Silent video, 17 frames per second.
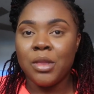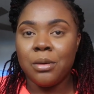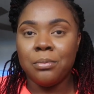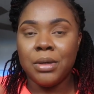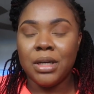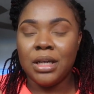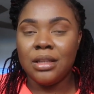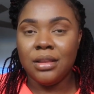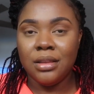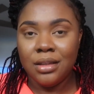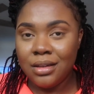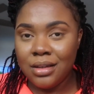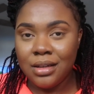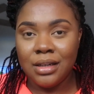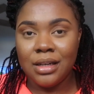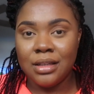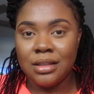But
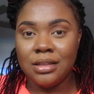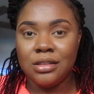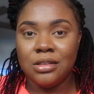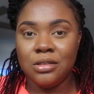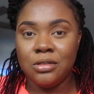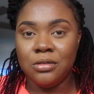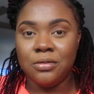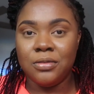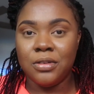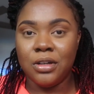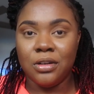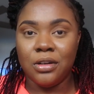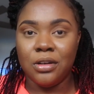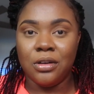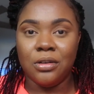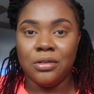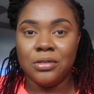looking at these two
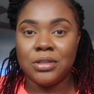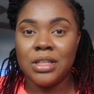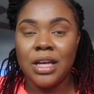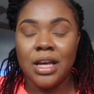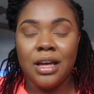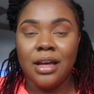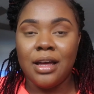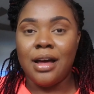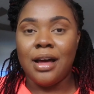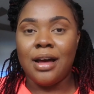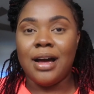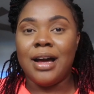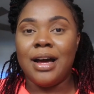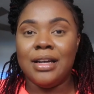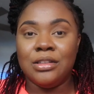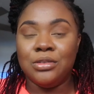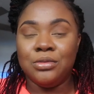photos,
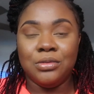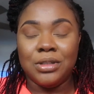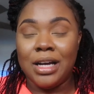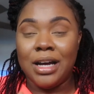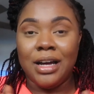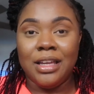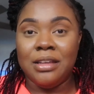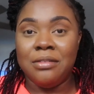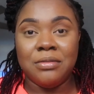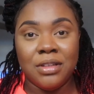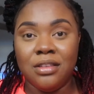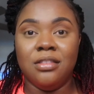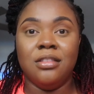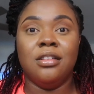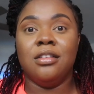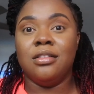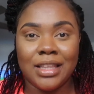I do not even
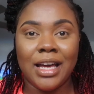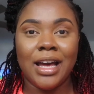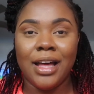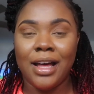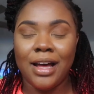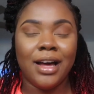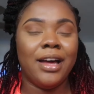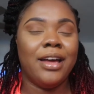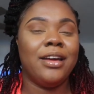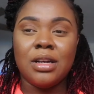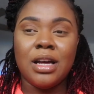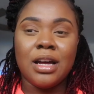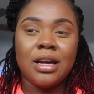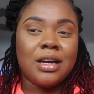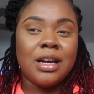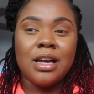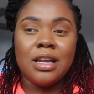look that high.
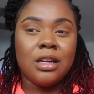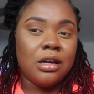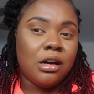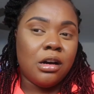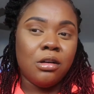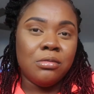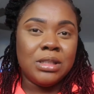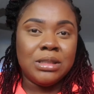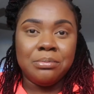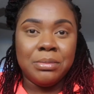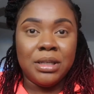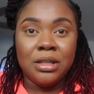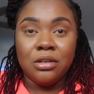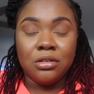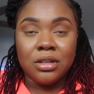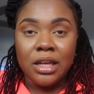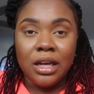I kind of always
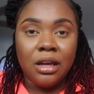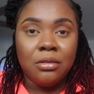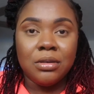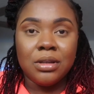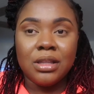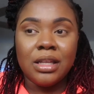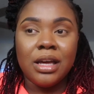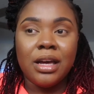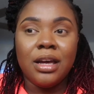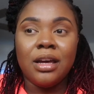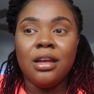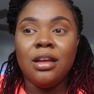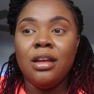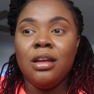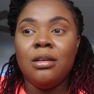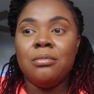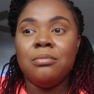been okay with that
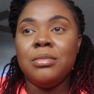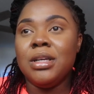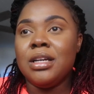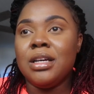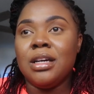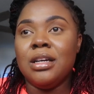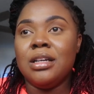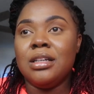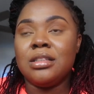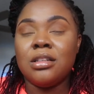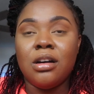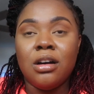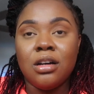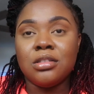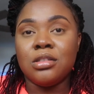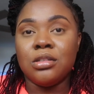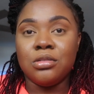because
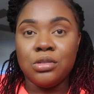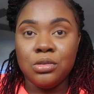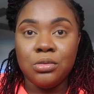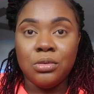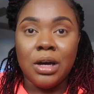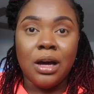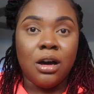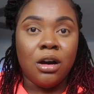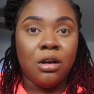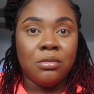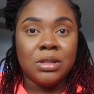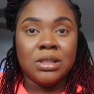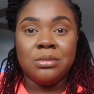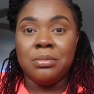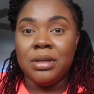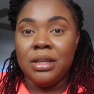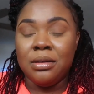also too, I
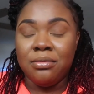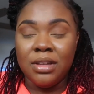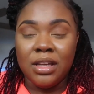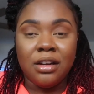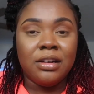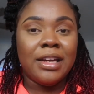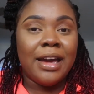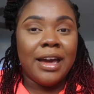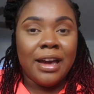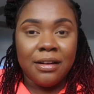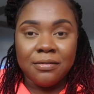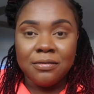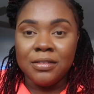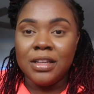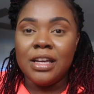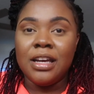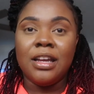always been very
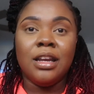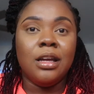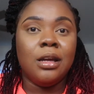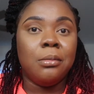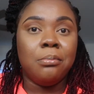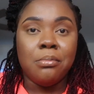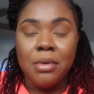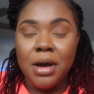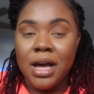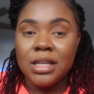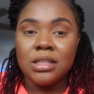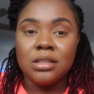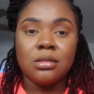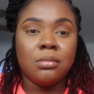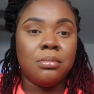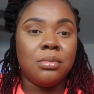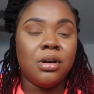athletic.
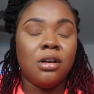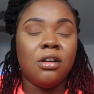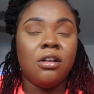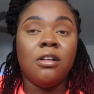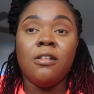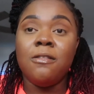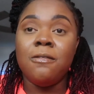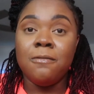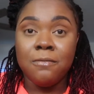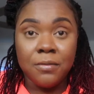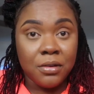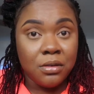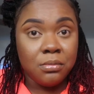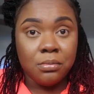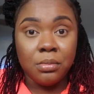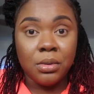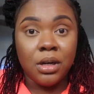Basketball,
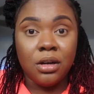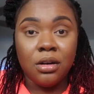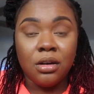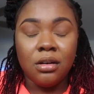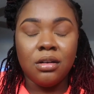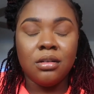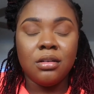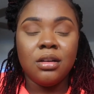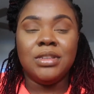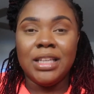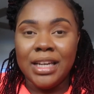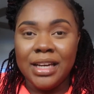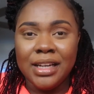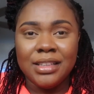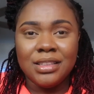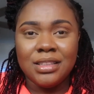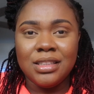football,
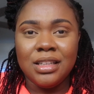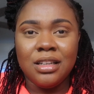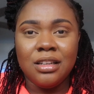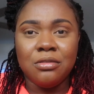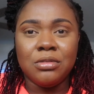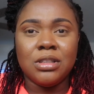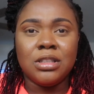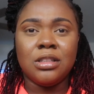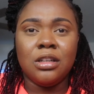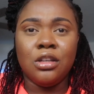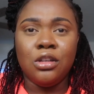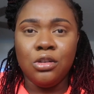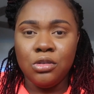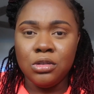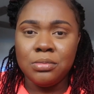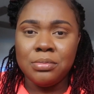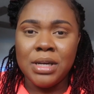dancing was a
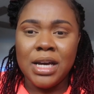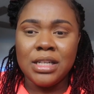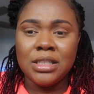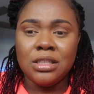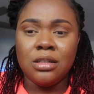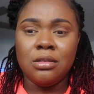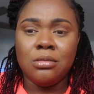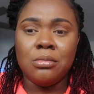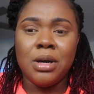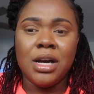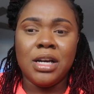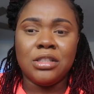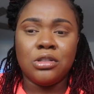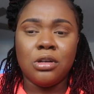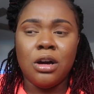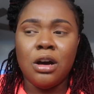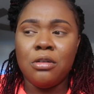huge passion of mine.
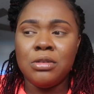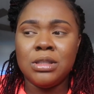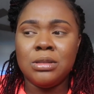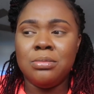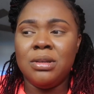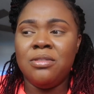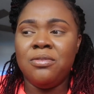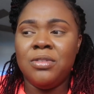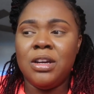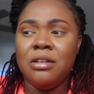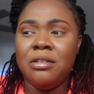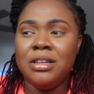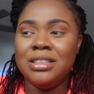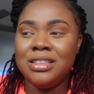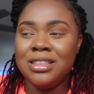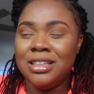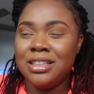So I always been
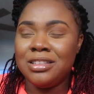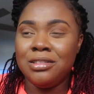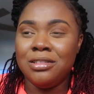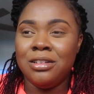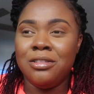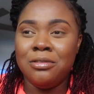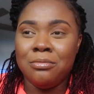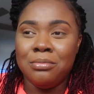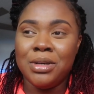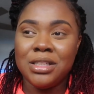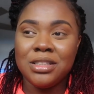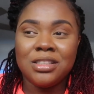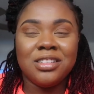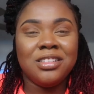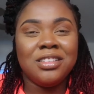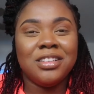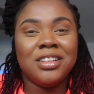very tough, um,
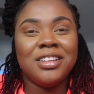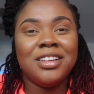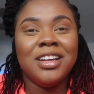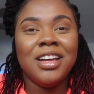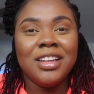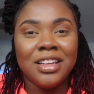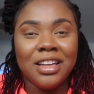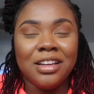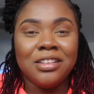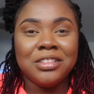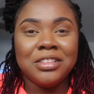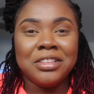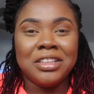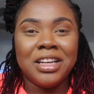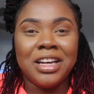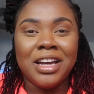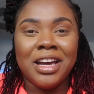muscular. They used
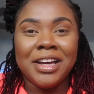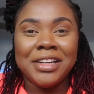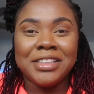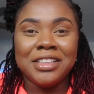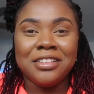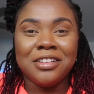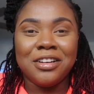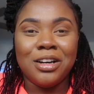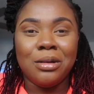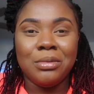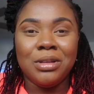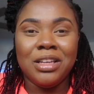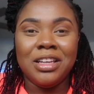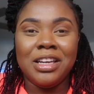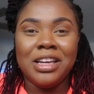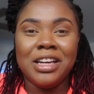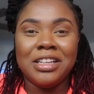to actually call
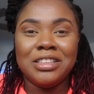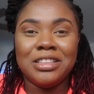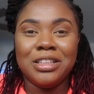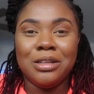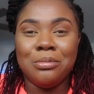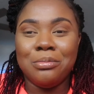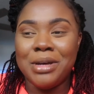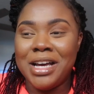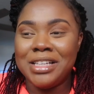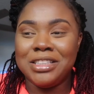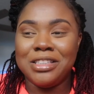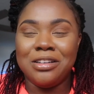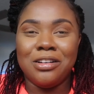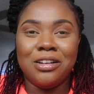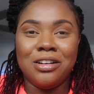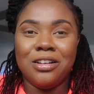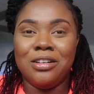me Angela
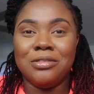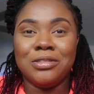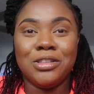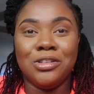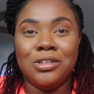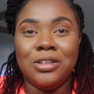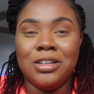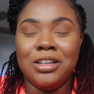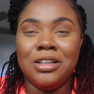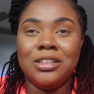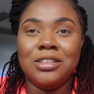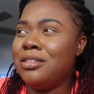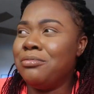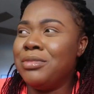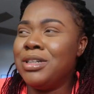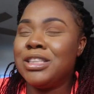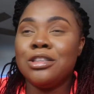Bassett arms, or
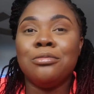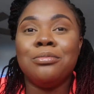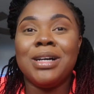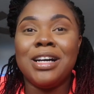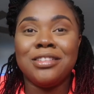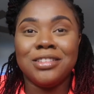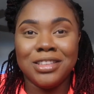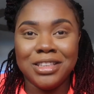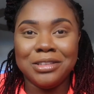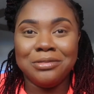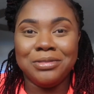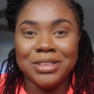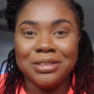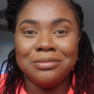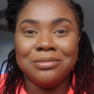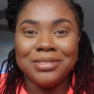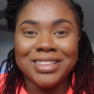muscle bound Slim
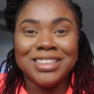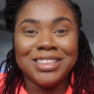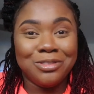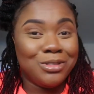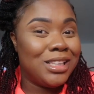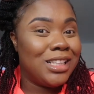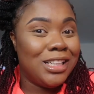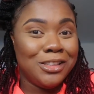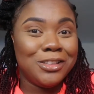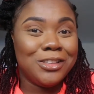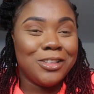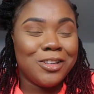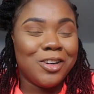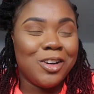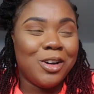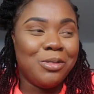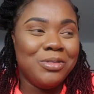Jim is what they used to
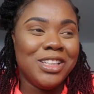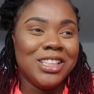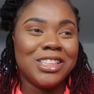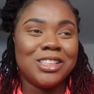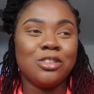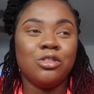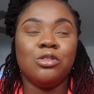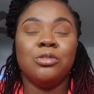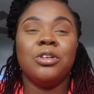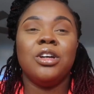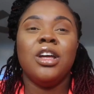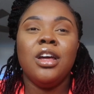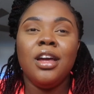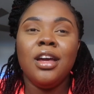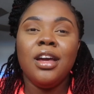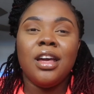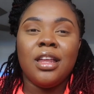call me at school.
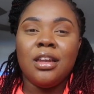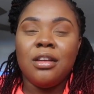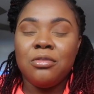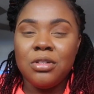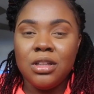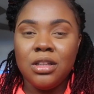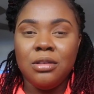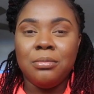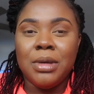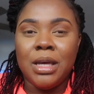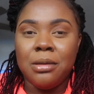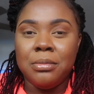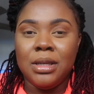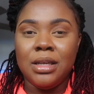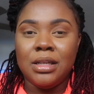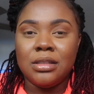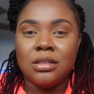And it really made
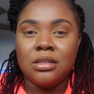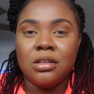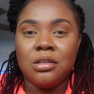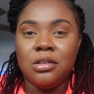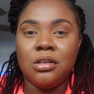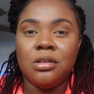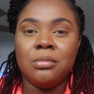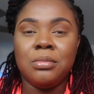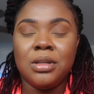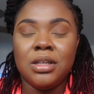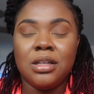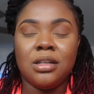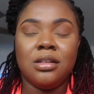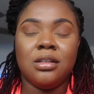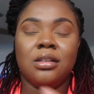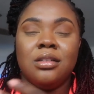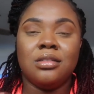me insecure
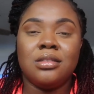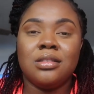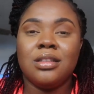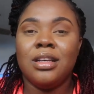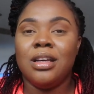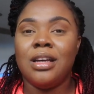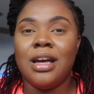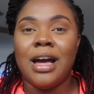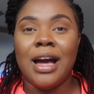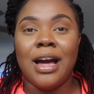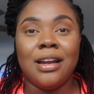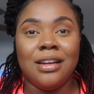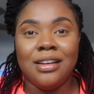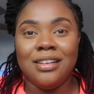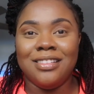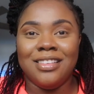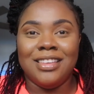because I
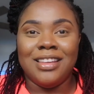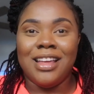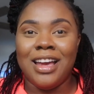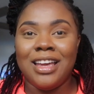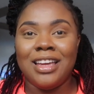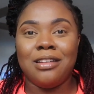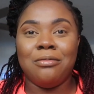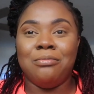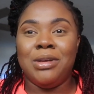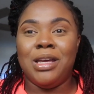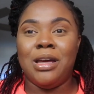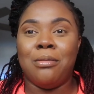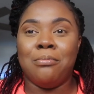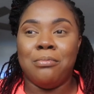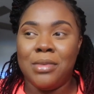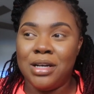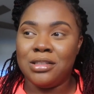didn't like
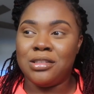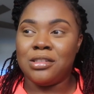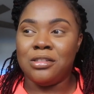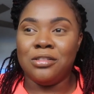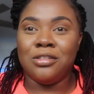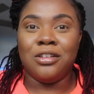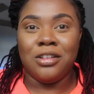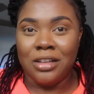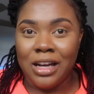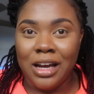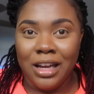being muscular.